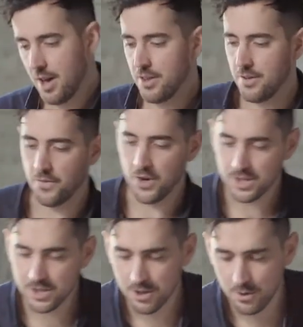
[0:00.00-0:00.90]
The
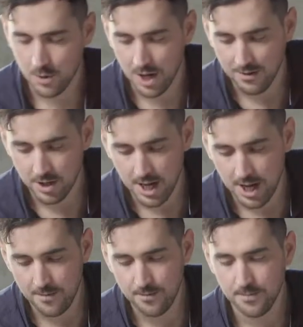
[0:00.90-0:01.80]
first we're going to have a look
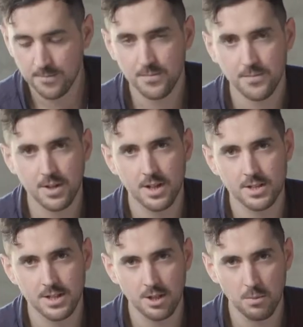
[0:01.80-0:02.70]
at is
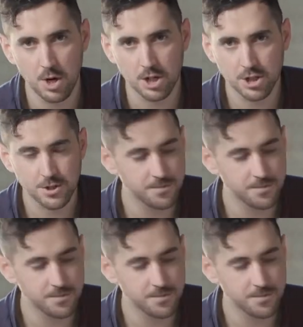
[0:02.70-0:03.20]
this little brush.